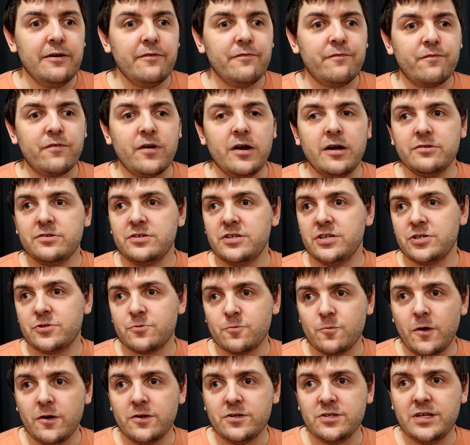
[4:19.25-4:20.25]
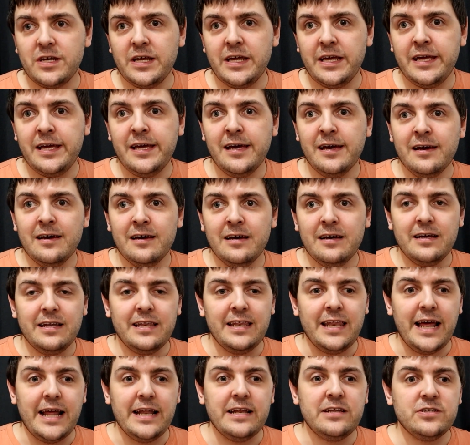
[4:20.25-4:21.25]
Francis Rossi
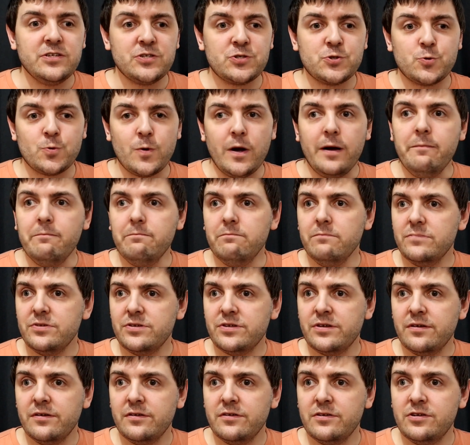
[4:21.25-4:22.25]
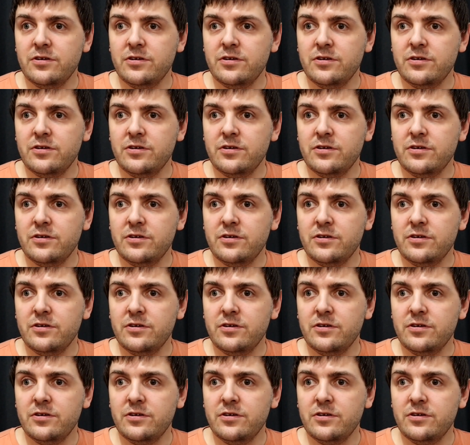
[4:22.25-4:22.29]
lends drums